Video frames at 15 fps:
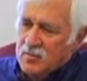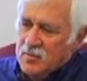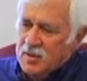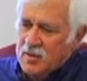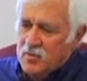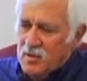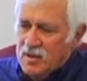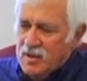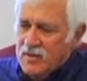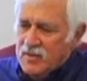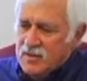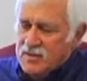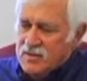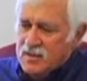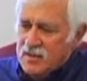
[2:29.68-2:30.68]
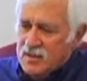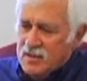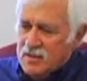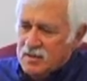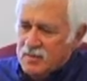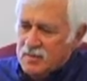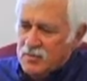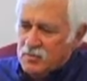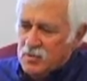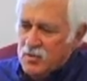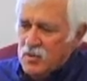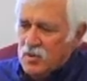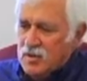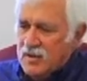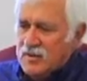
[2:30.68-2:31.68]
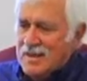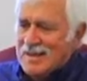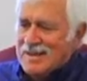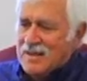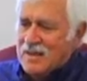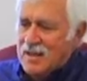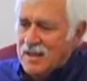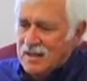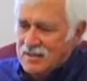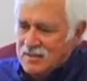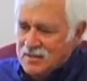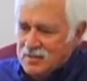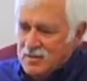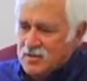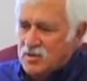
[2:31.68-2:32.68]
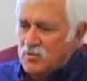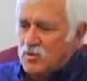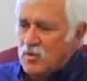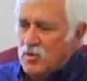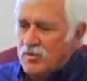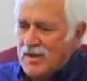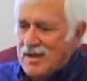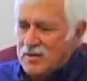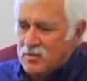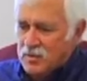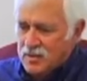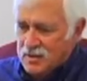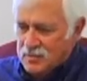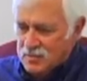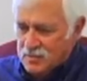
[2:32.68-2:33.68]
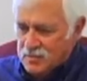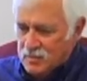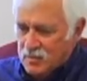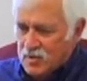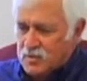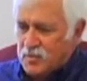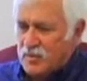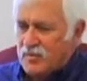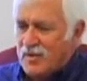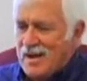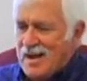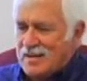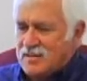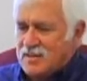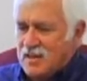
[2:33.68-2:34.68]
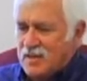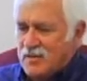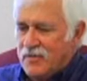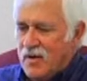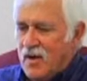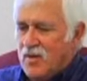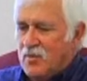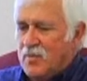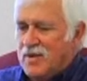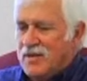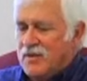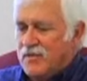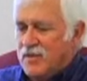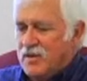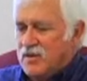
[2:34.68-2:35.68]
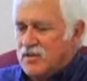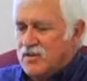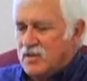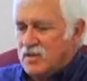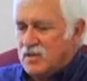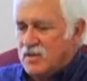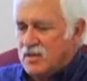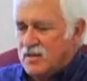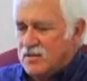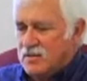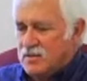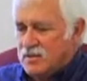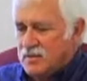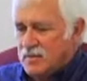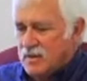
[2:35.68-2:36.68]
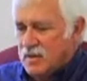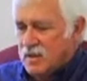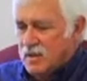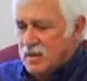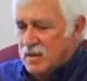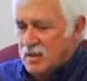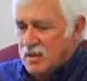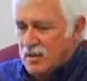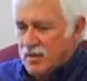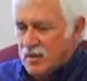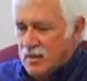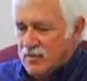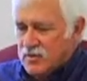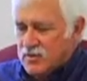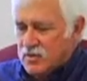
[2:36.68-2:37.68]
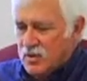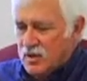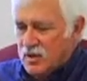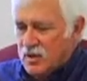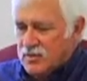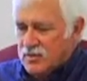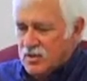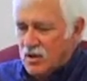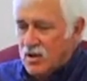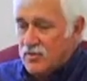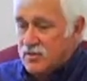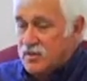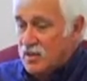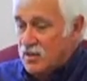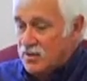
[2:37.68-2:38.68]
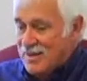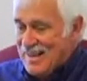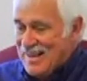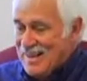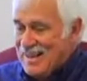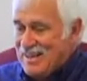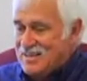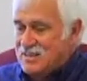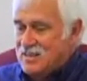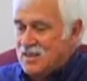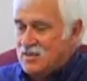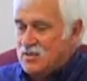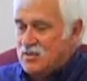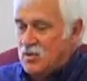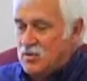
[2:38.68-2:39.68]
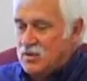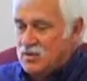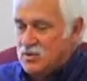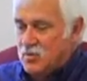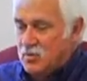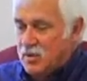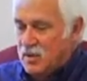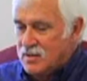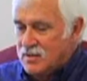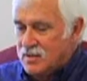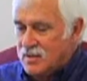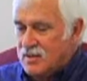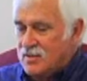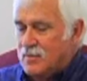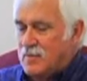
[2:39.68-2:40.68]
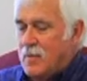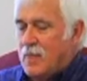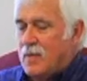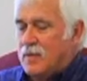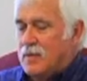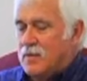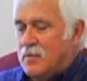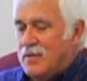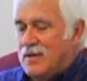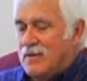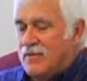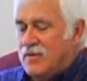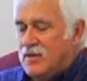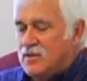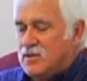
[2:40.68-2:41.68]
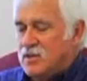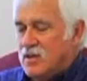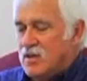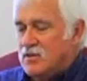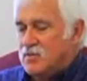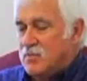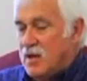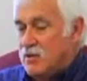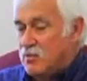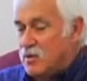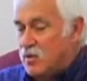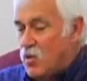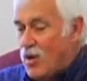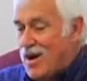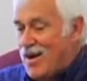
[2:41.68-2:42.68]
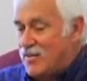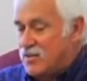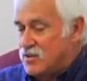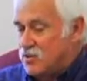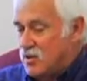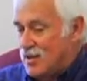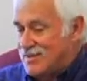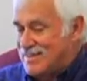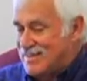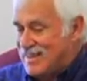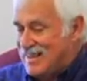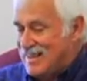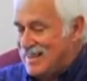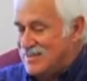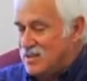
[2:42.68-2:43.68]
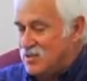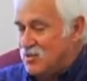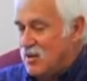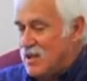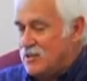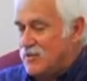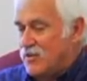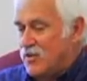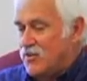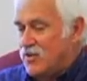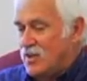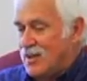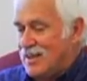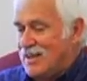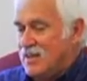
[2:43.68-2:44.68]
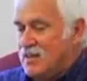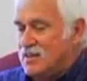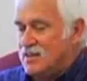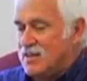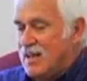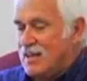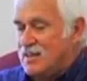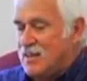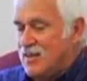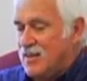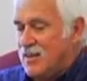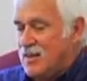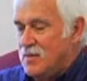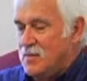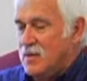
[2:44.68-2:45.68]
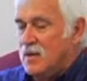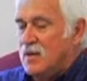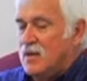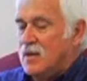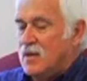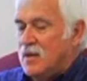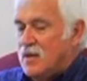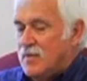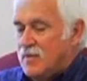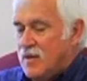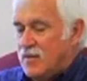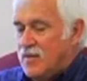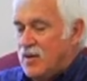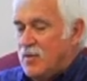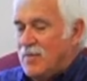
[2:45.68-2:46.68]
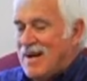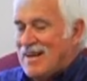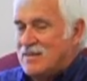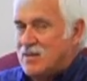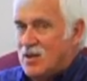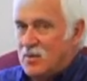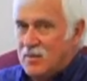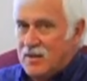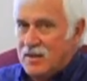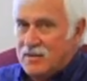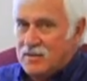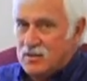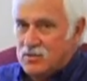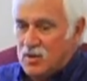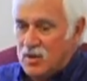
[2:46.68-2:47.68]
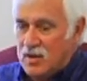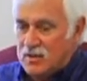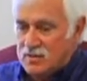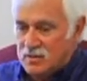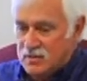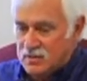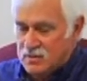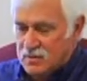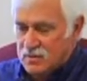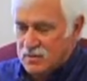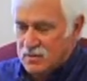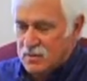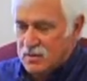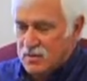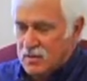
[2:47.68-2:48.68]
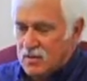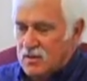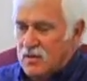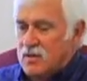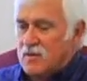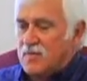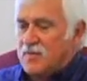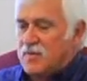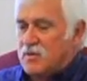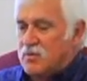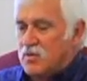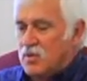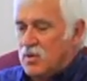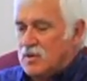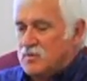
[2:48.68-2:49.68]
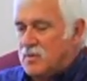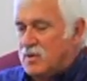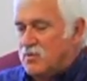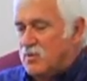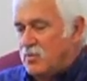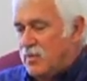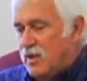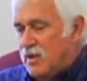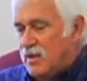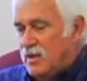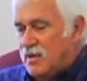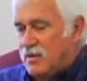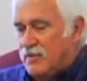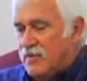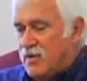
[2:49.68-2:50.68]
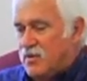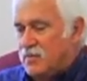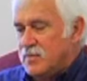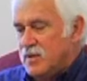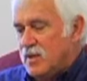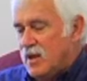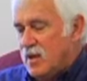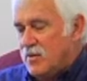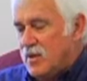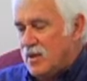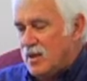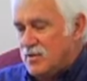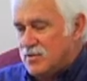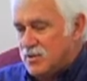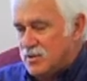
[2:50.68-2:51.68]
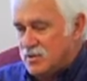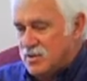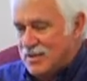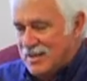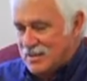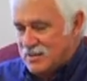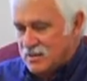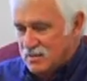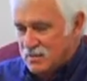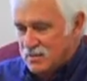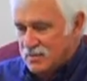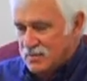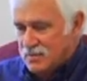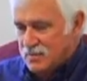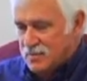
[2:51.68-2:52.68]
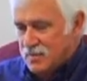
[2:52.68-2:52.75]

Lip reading: But anyway, the rule in that case is a rule of equity, which provides that if all the beneficiaries of a trust are of adult age and under no disability, the beneficiaries may require the trustee to transfer the legal estate to them and thereby terminate the trust. The rule has been repeatedly affirmed in common law jurisdictions.